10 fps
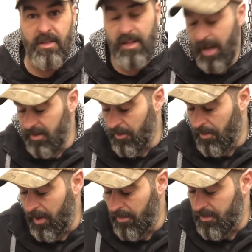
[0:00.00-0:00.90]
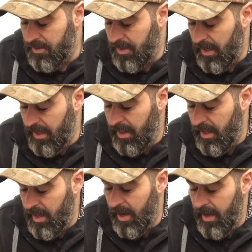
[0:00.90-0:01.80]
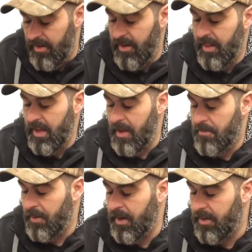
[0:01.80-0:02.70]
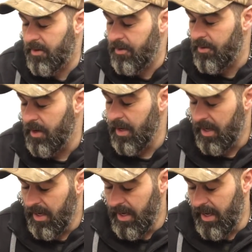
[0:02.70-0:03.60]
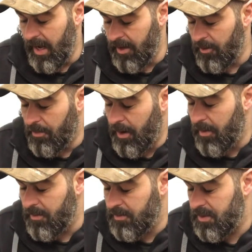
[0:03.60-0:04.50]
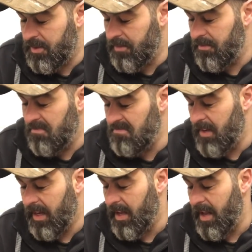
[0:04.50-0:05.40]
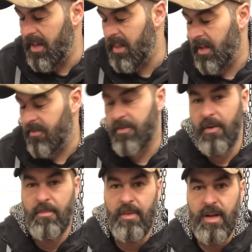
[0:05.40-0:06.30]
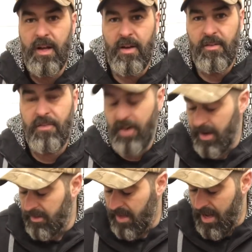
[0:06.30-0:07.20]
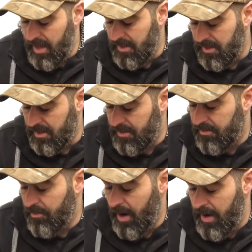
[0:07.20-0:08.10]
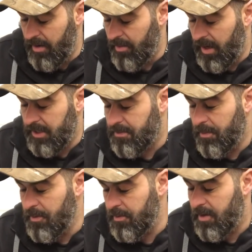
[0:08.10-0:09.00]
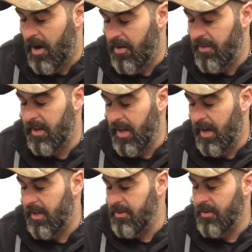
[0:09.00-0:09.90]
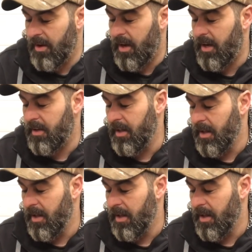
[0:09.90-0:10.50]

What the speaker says: had no problems. Anything I put it through, it had no problems. Like anything from fine tasks, my spoon carving that I do a lot,